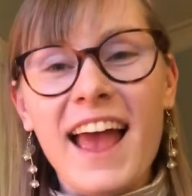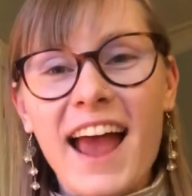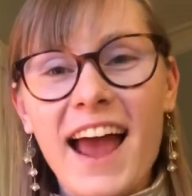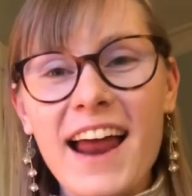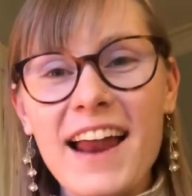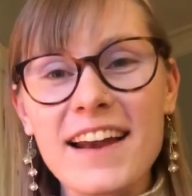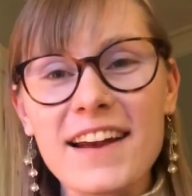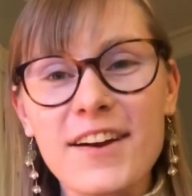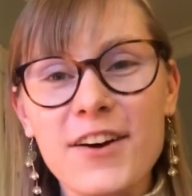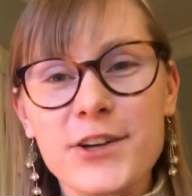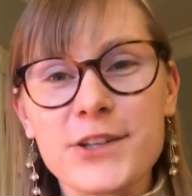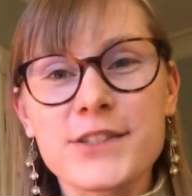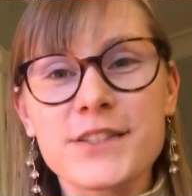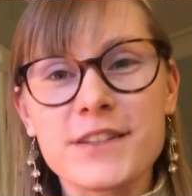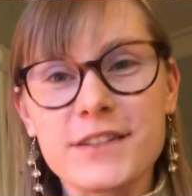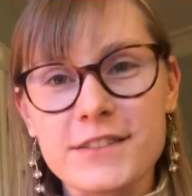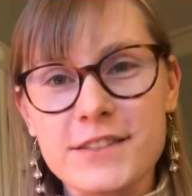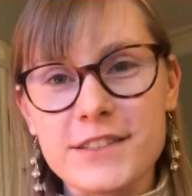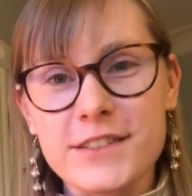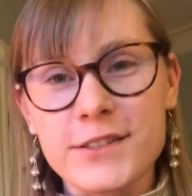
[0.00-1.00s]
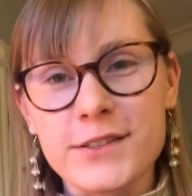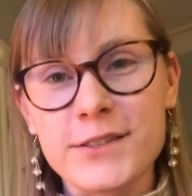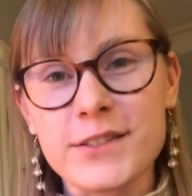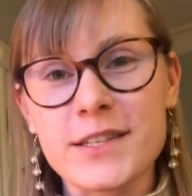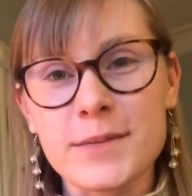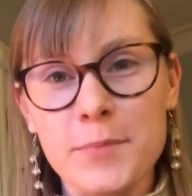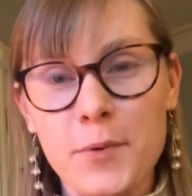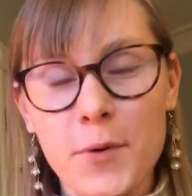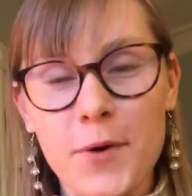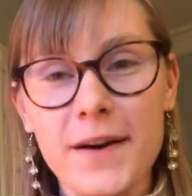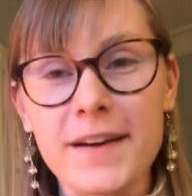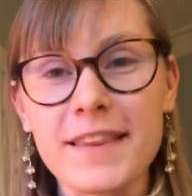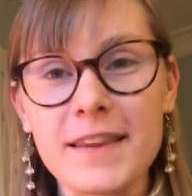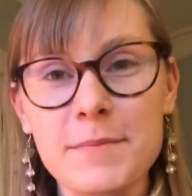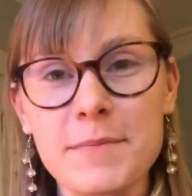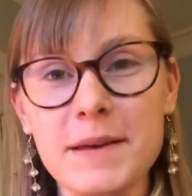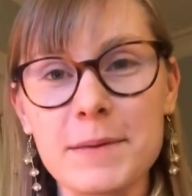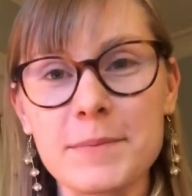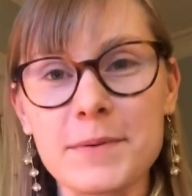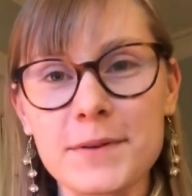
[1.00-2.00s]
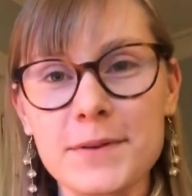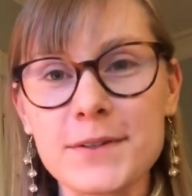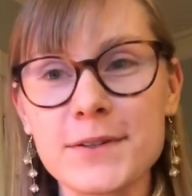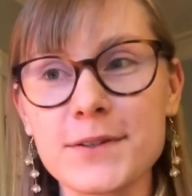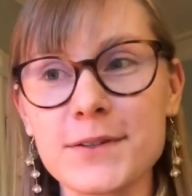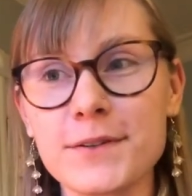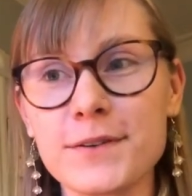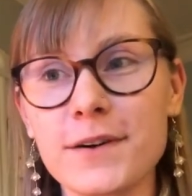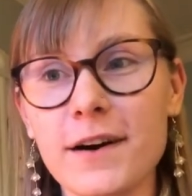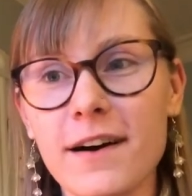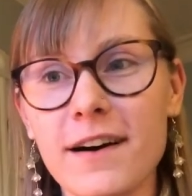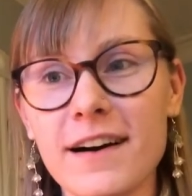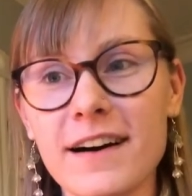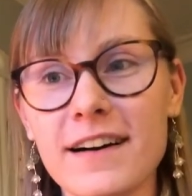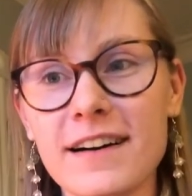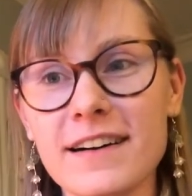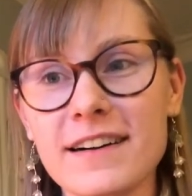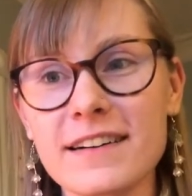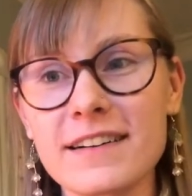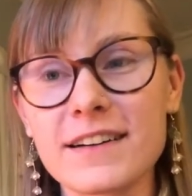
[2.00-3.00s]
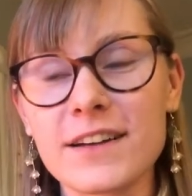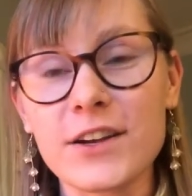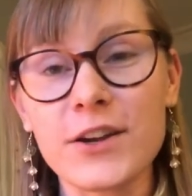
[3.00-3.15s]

and also to support the people who are,